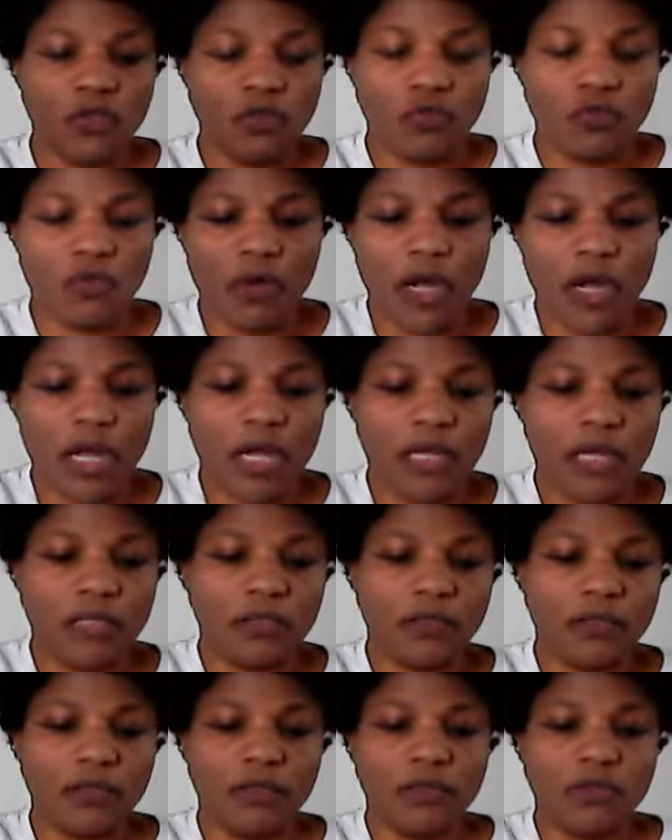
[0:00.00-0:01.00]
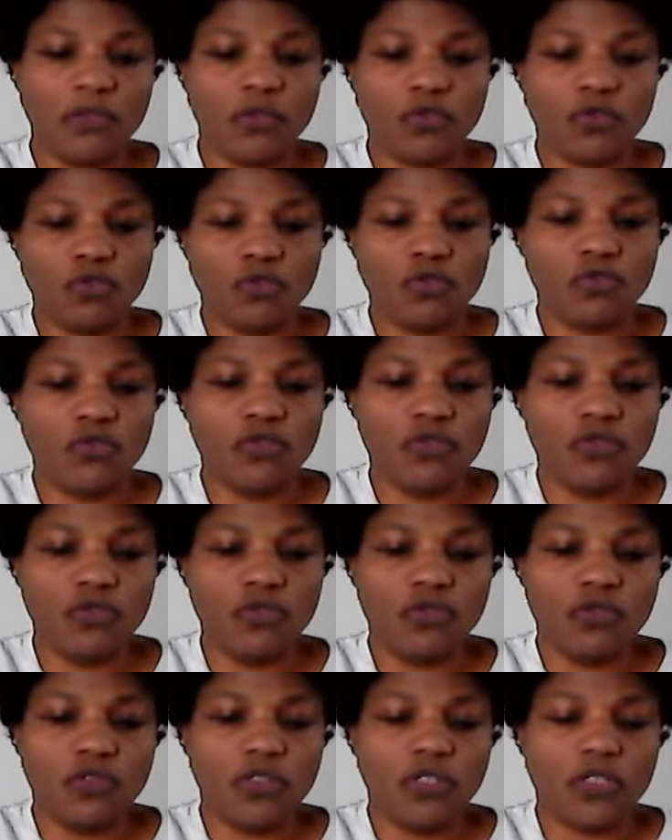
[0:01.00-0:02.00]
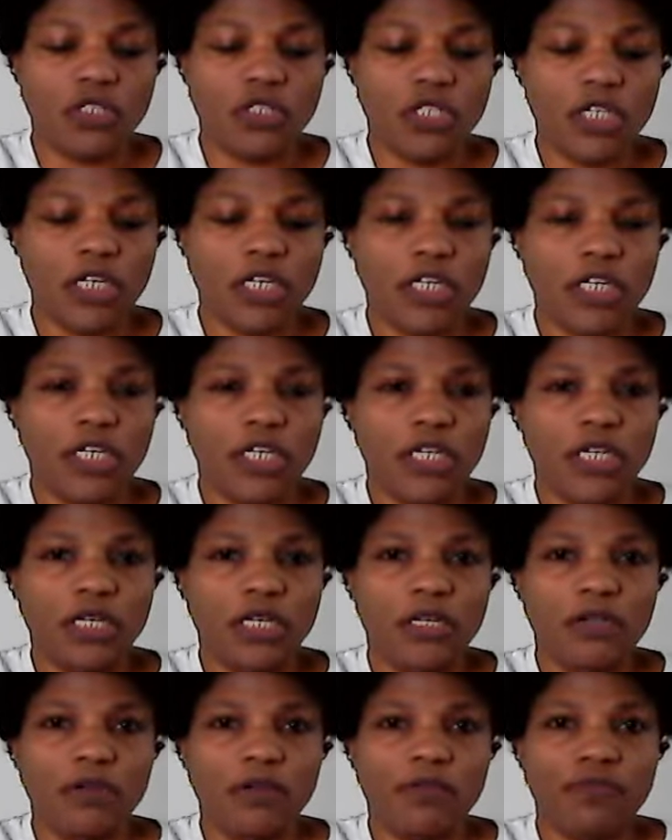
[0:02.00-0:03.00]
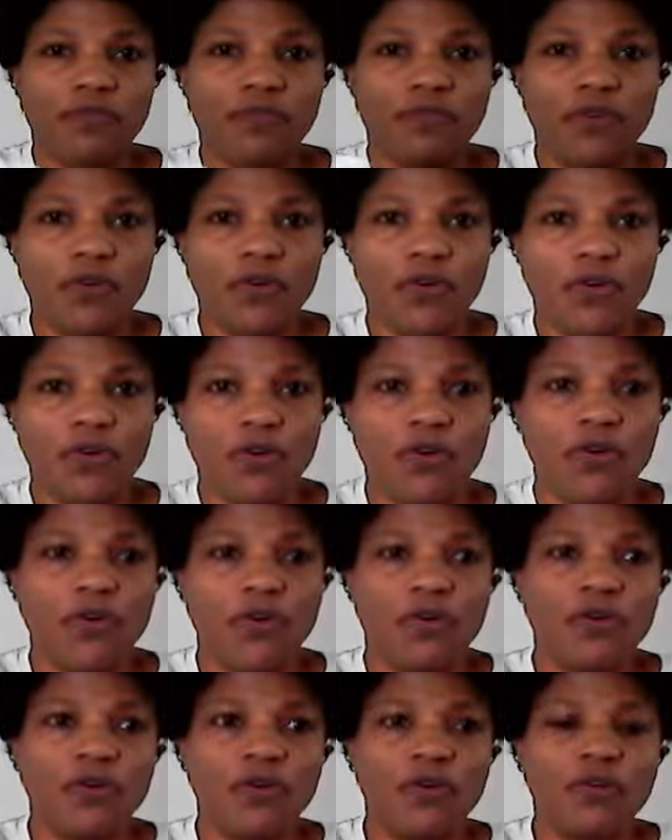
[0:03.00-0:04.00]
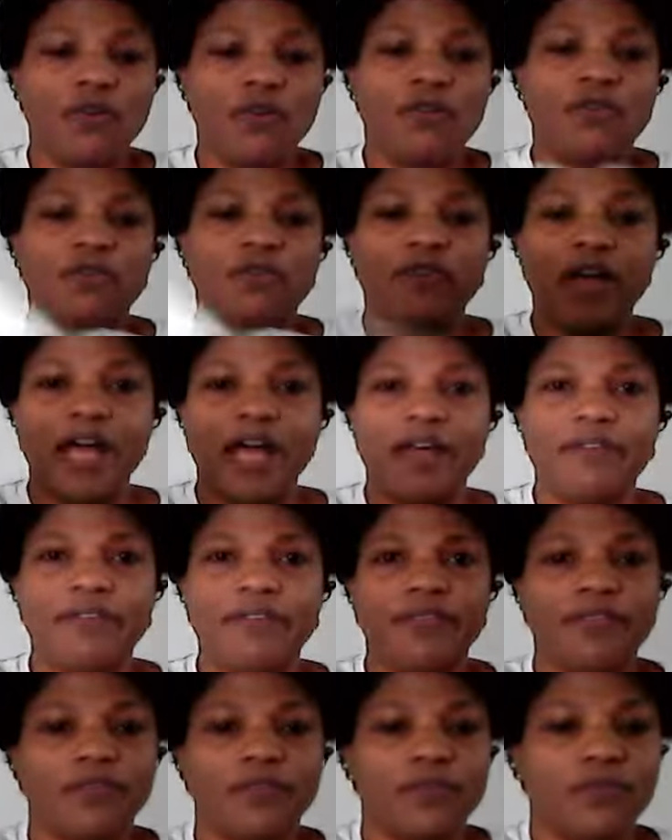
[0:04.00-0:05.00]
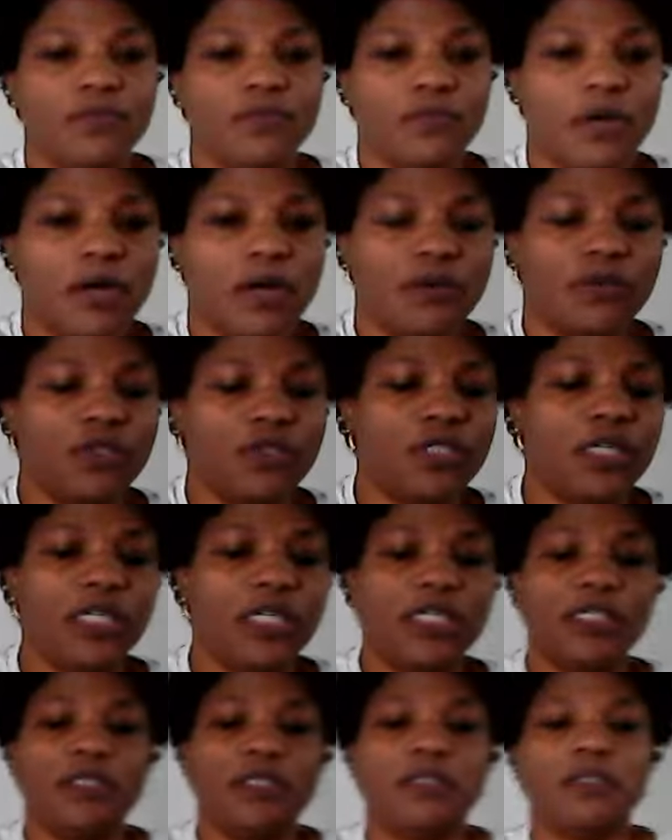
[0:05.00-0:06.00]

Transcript: 1, 2, 3, 4, 5. 100.